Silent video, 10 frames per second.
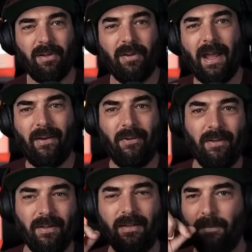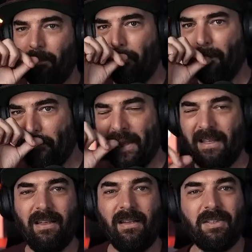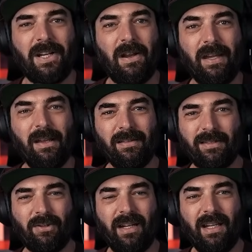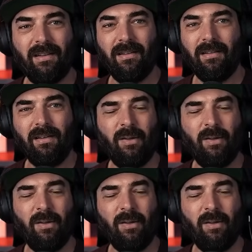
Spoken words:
So now, Nathan, you're sharing your screen.